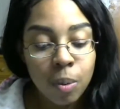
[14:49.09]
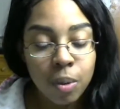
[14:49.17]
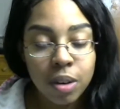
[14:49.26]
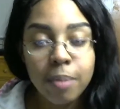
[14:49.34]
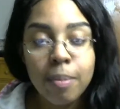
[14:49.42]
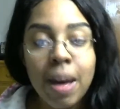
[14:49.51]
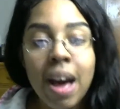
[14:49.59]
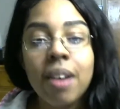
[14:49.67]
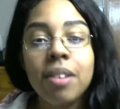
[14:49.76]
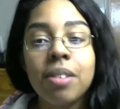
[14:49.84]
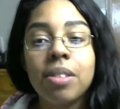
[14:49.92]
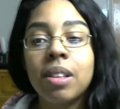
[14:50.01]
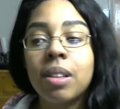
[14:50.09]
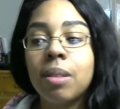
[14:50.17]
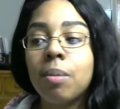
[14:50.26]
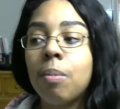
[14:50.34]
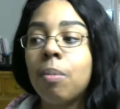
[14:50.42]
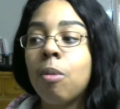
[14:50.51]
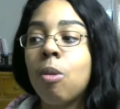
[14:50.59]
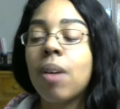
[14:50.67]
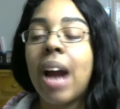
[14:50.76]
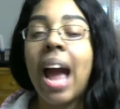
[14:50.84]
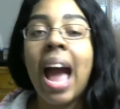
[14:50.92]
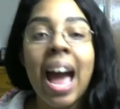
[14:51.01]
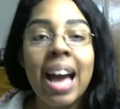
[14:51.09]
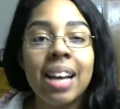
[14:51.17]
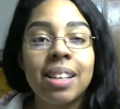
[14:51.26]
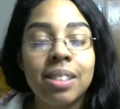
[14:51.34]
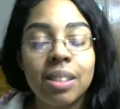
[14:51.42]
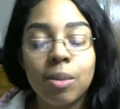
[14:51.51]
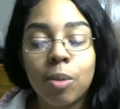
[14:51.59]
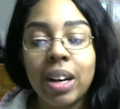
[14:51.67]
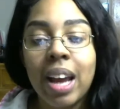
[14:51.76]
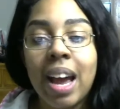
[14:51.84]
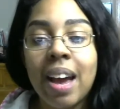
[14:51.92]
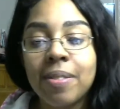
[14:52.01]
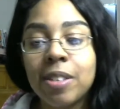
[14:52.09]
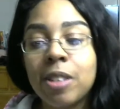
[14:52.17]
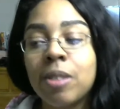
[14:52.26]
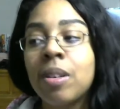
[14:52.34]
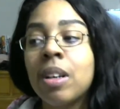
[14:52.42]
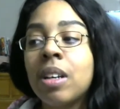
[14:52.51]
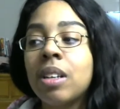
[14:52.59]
word of mouth and more ads and what have you.